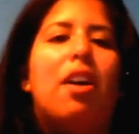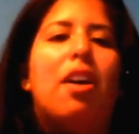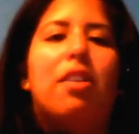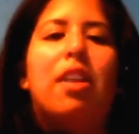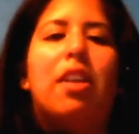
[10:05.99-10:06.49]

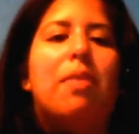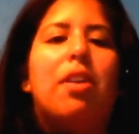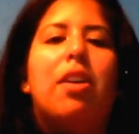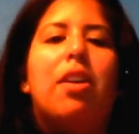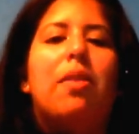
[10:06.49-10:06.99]
I'll
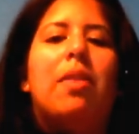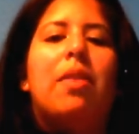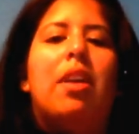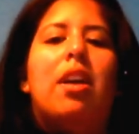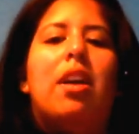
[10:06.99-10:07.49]
email you.
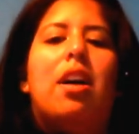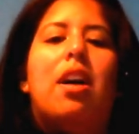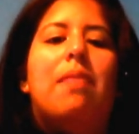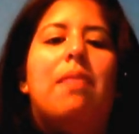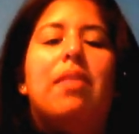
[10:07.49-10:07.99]

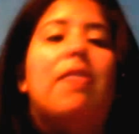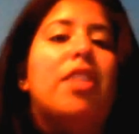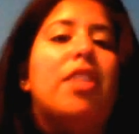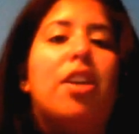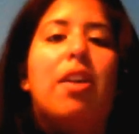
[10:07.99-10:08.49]

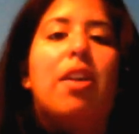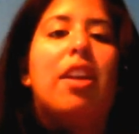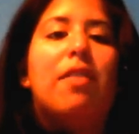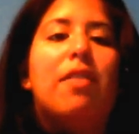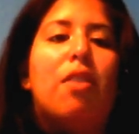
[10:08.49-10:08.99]
Love to know
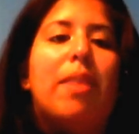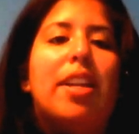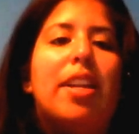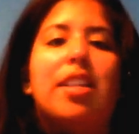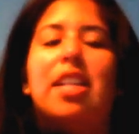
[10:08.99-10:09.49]
any of your
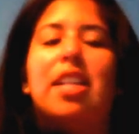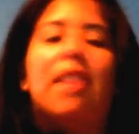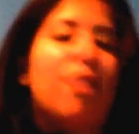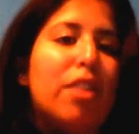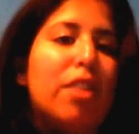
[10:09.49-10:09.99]
opinions and
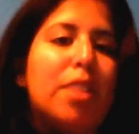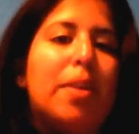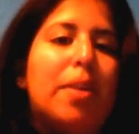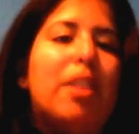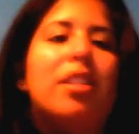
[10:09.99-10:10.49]
any of your
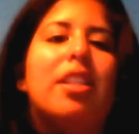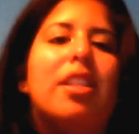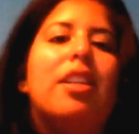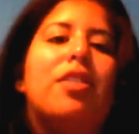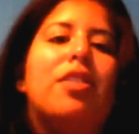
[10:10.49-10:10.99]

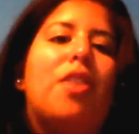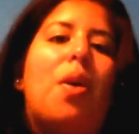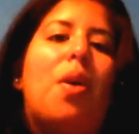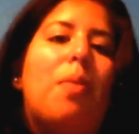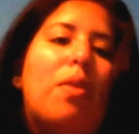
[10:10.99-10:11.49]
experiences,
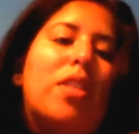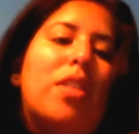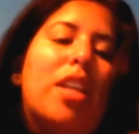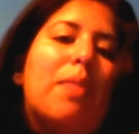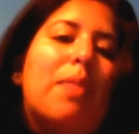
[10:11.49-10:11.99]
so
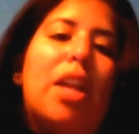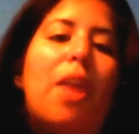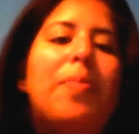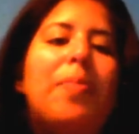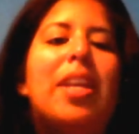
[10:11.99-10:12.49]
post a link
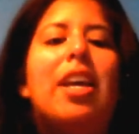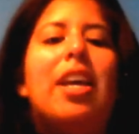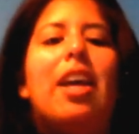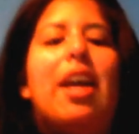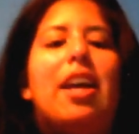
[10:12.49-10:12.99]
below.
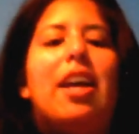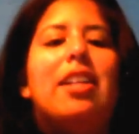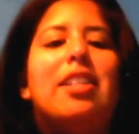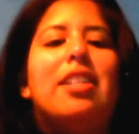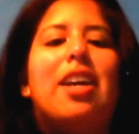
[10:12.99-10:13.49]

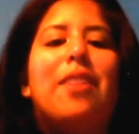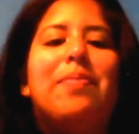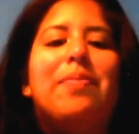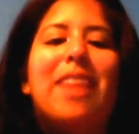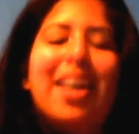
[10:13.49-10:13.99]
And
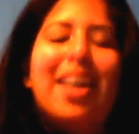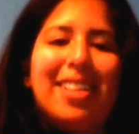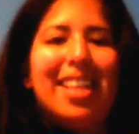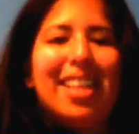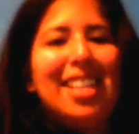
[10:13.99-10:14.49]
yeah,
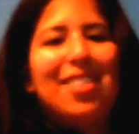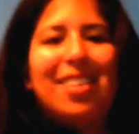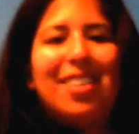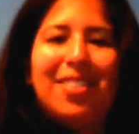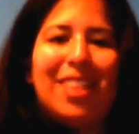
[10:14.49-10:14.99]
thanks
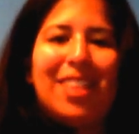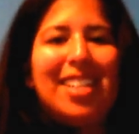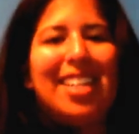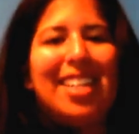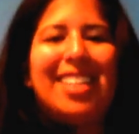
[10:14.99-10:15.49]
for
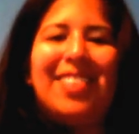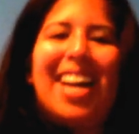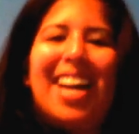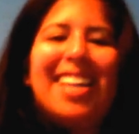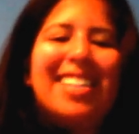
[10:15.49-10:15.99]
watching.
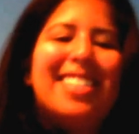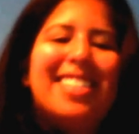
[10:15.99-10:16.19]
Bye.